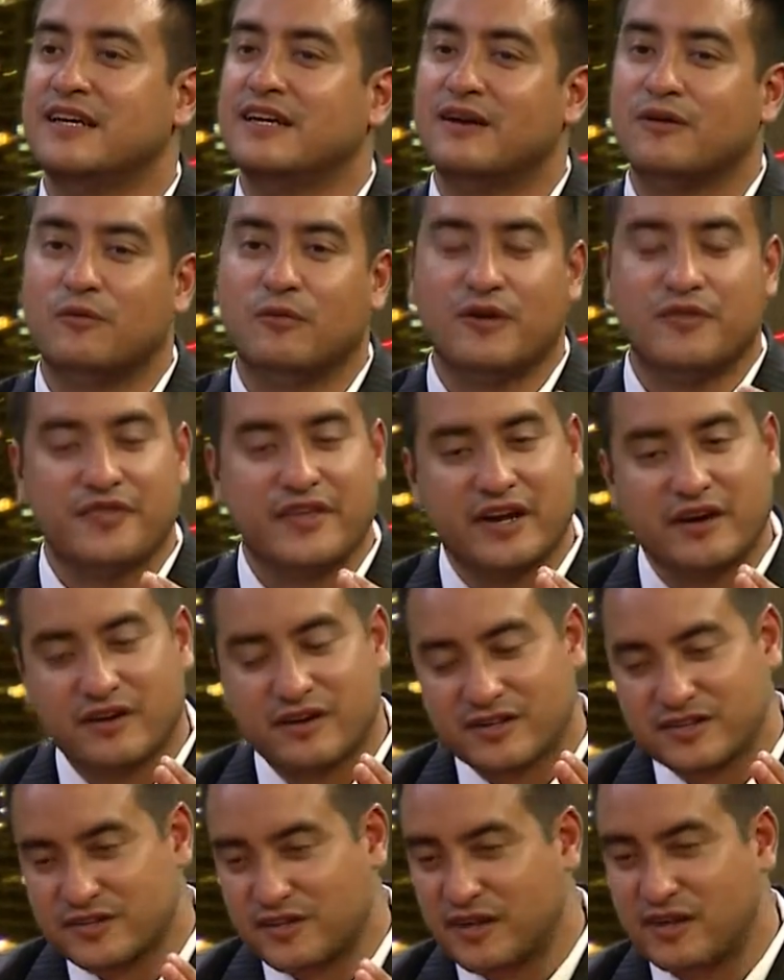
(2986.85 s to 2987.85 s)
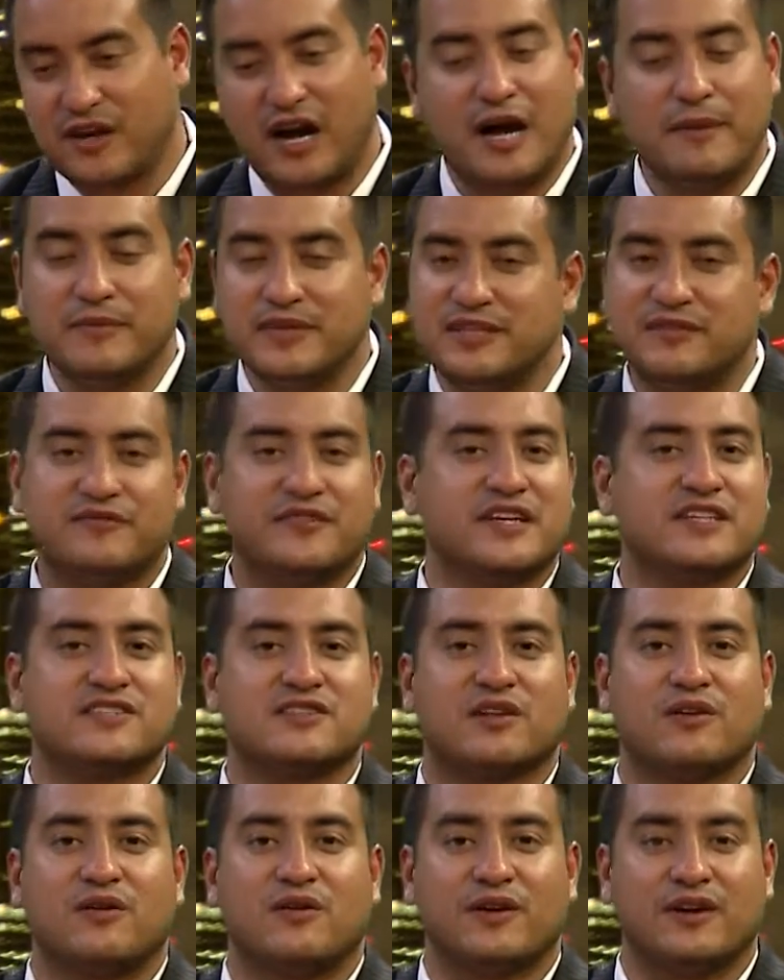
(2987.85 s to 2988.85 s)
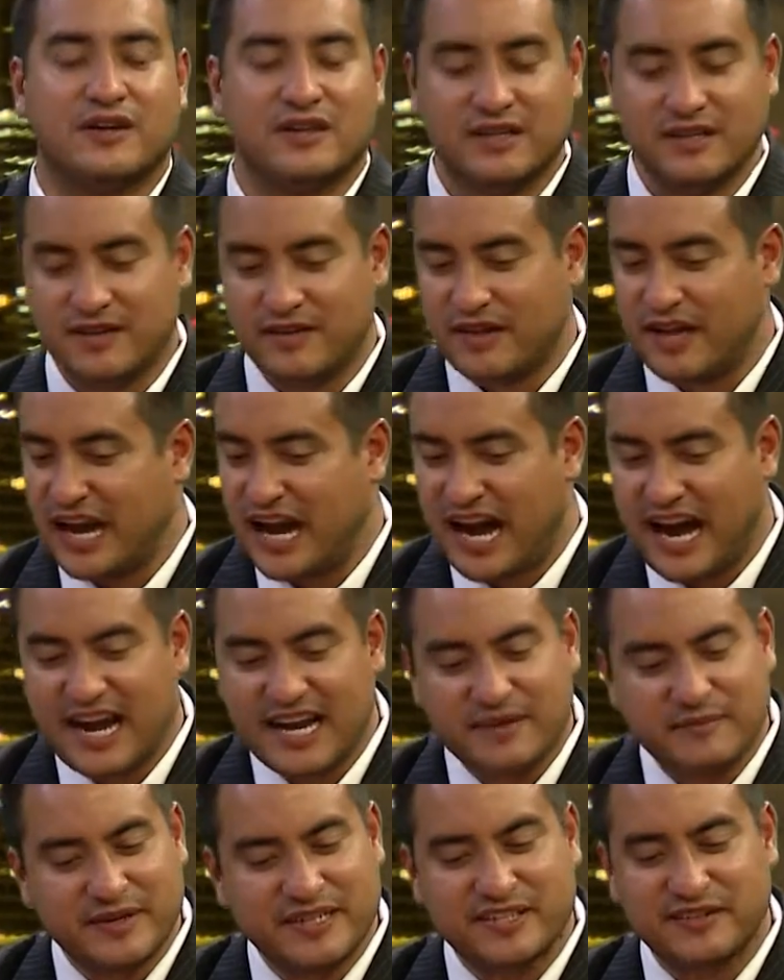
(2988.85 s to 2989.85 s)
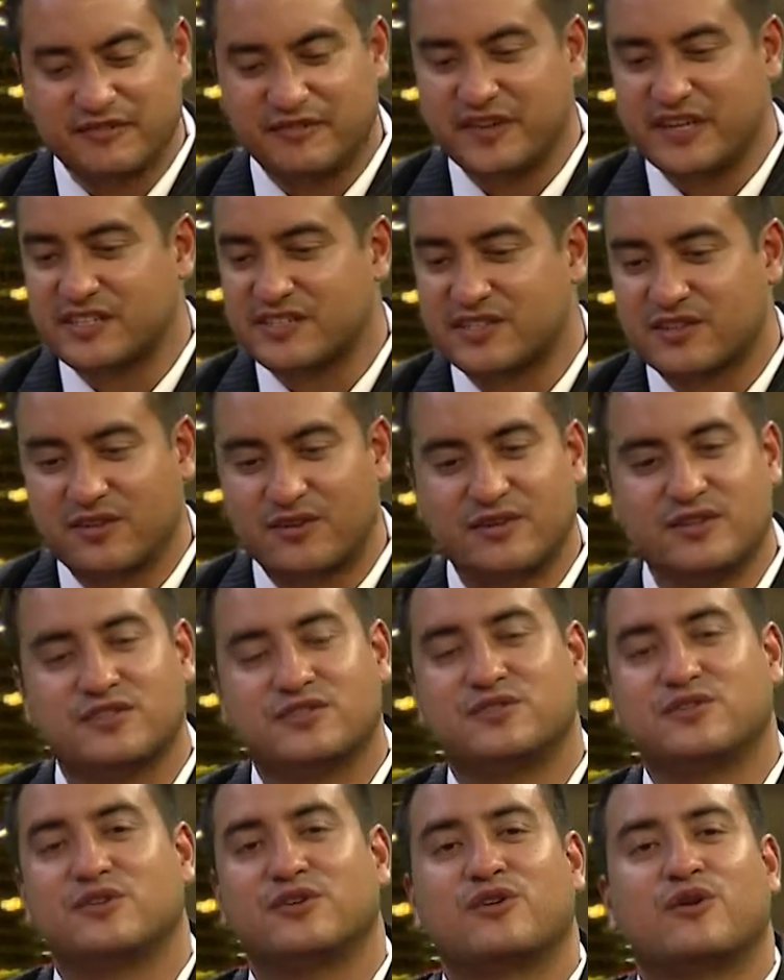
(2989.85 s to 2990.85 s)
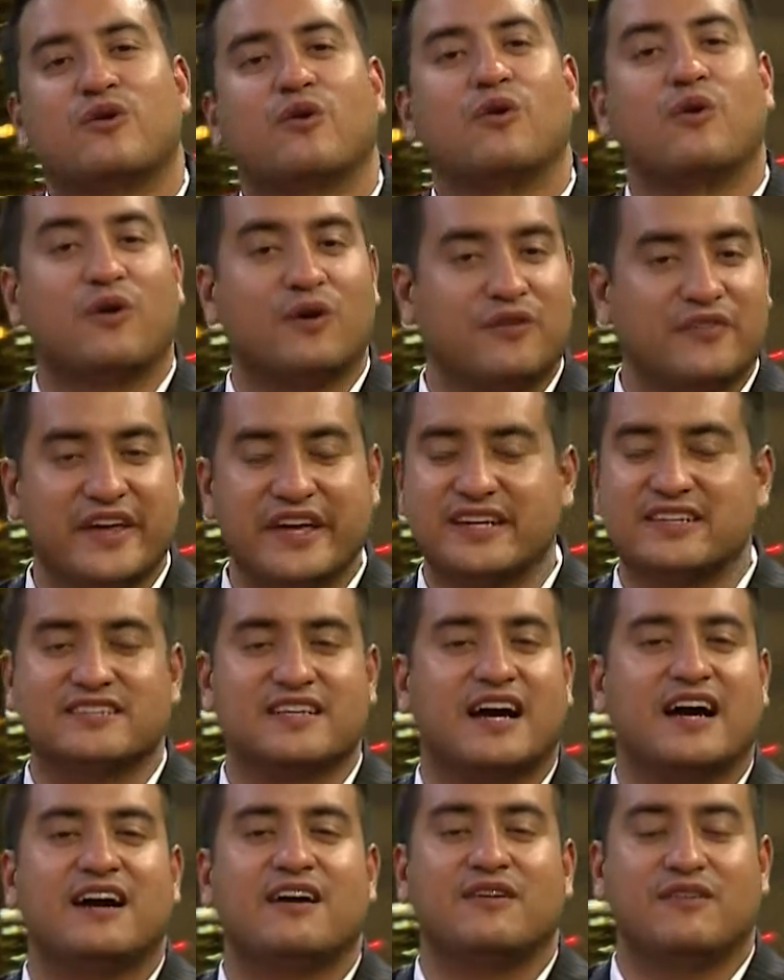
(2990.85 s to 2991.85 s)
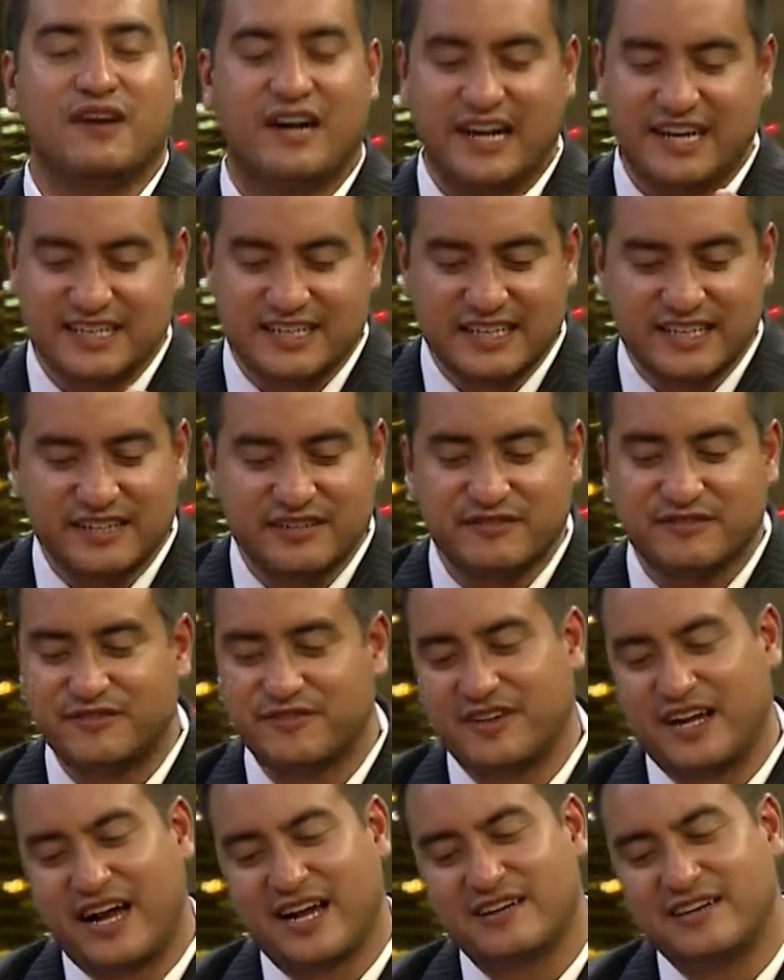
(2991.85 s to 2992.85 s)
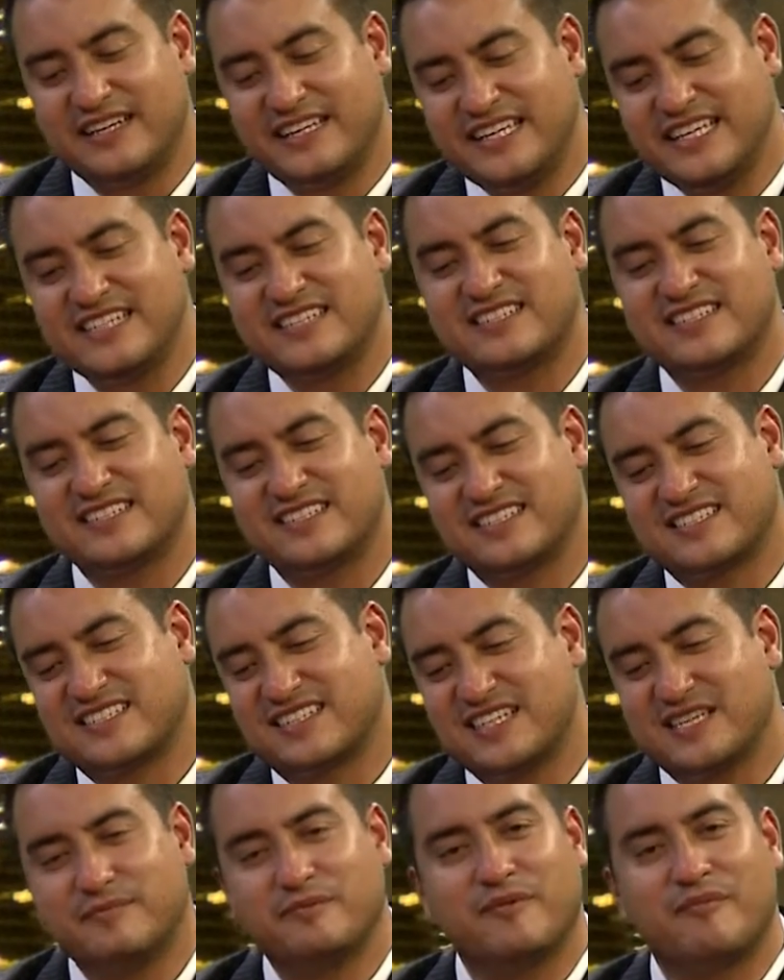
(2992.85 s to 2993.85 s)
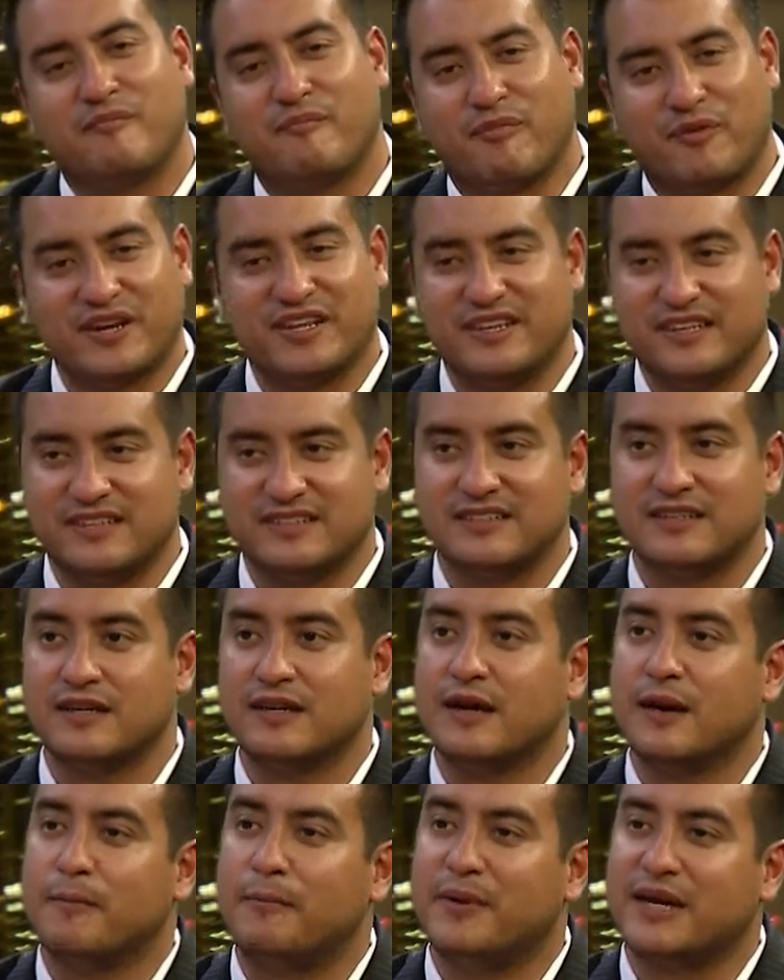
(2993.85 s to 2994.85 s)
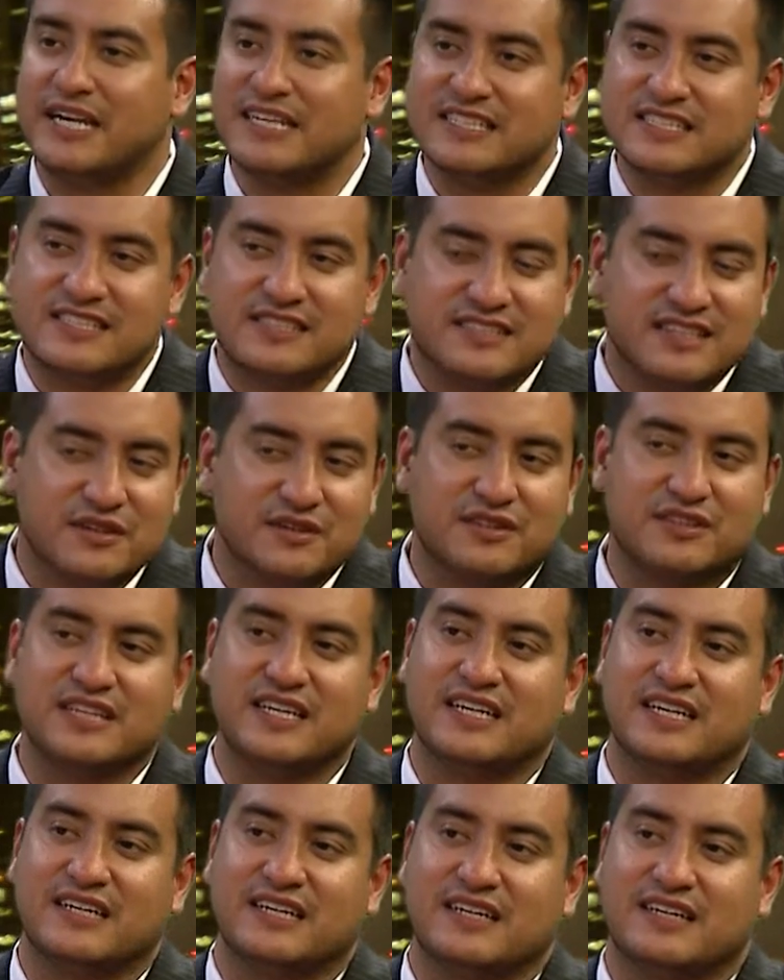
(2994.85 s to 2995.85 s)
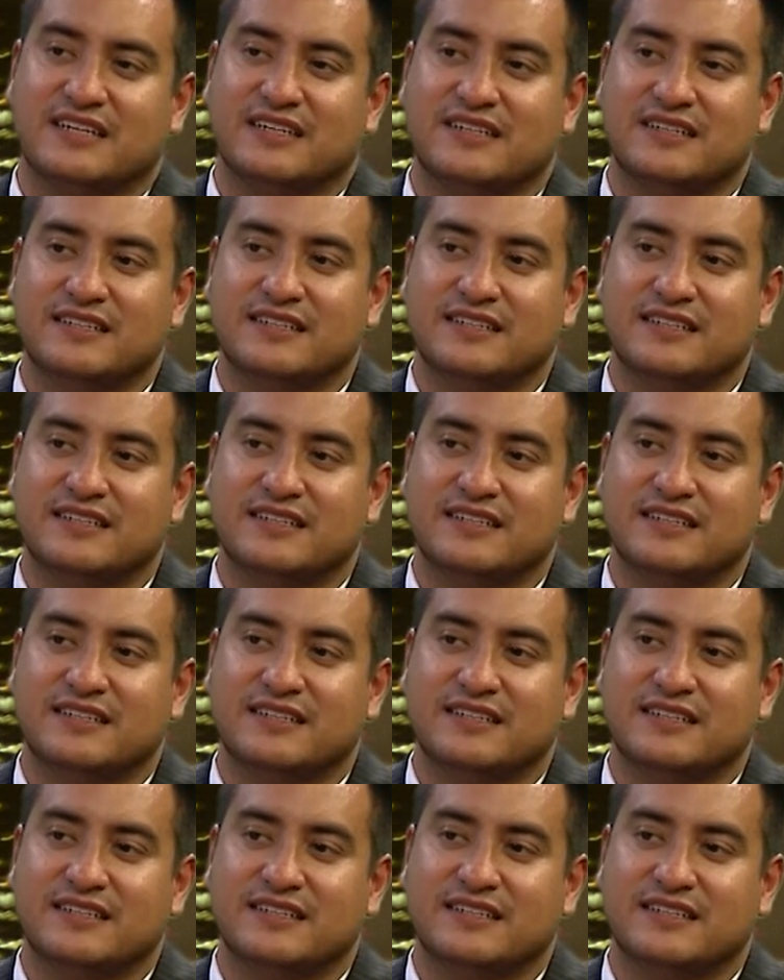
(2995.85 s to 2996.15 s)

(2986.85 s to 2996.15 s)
When there is, I'm a defense lawyer. I am a defense lawyer to the core. That is how I live, I eat, sleep, and breathe it. But I still think